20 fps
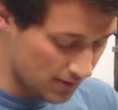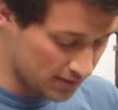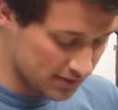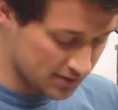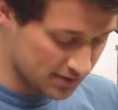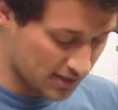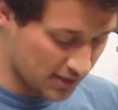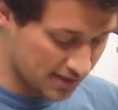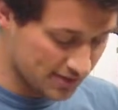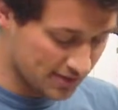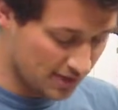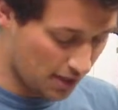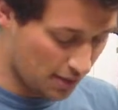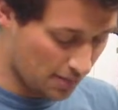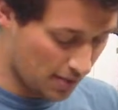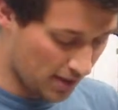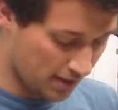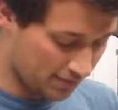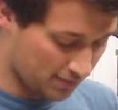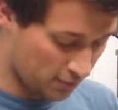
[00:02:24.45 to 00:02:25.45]
It's a nice
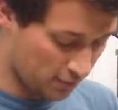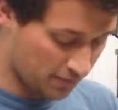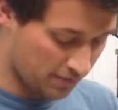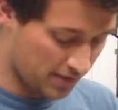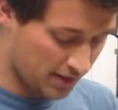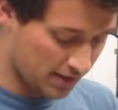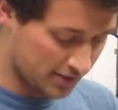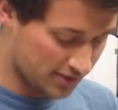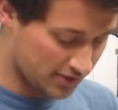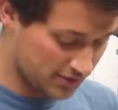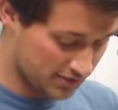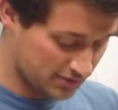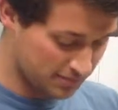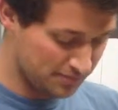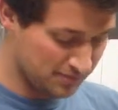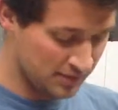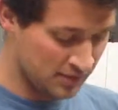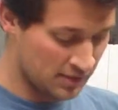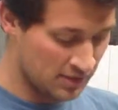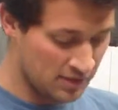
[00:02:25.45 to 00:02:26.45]
compact form factor.
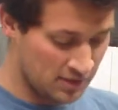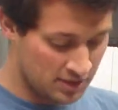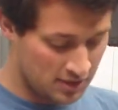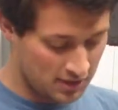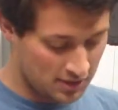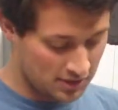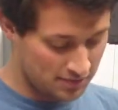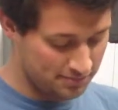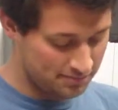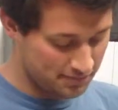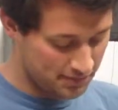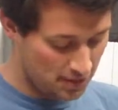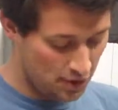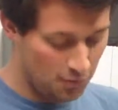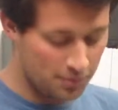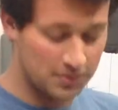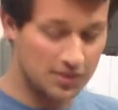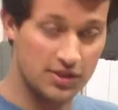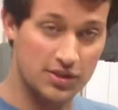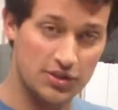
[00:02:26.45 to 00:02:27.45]

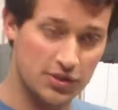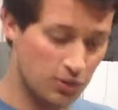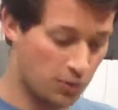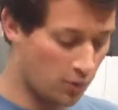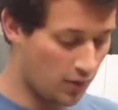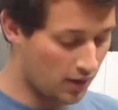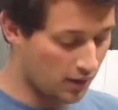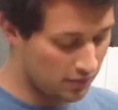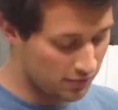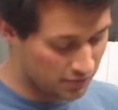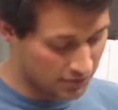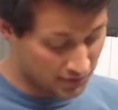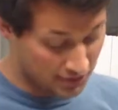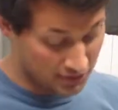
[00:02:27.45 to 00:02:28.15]
Hope it's going to do well.